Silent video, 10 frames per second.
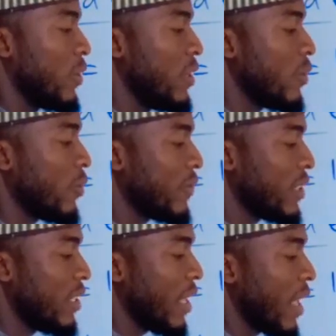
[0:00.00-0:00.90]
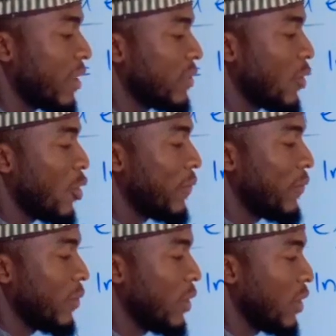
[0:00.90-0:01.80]
d over dx of
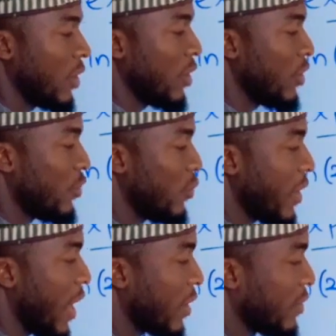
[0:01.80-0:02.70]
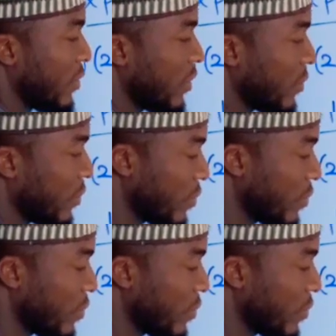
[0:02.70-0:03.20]
2x.